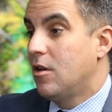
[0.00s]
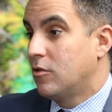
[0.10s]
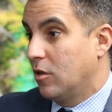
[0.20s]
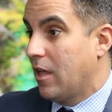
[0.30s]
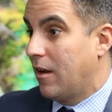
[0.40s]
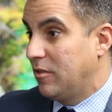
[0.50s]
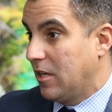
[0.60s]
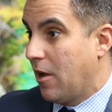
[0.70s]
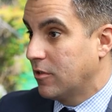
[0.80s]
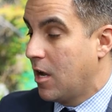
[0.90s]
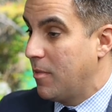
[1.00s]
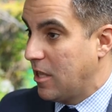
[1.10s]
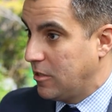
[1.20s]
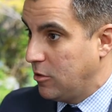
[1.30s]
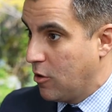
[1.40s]
So a lot of denials come at
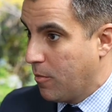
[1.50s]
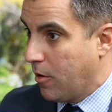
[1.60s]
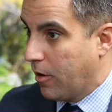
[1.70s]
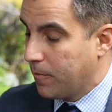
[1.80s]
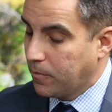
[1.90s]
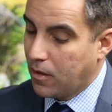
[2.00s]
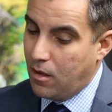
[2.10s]
that 2-year mark.